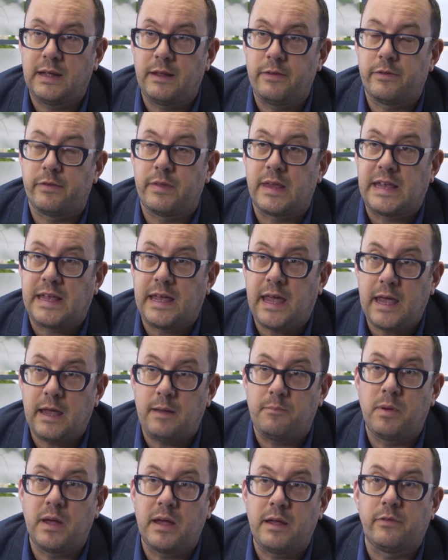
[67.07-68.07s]
is the key
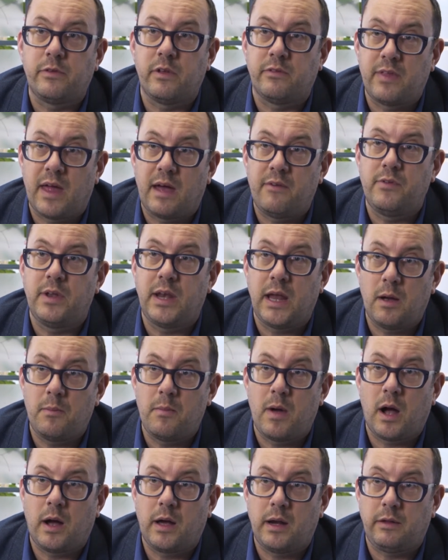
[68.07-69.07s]
piece of that video
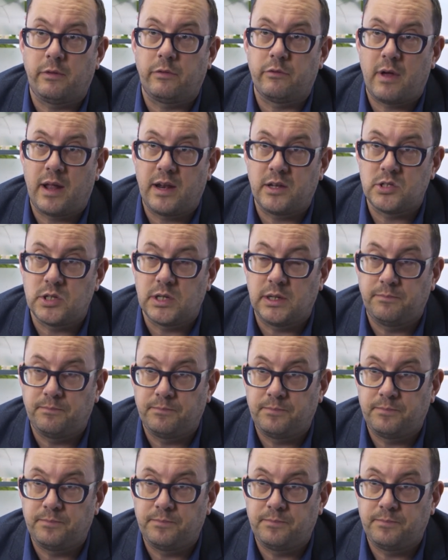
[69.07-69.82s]
marketing strategy.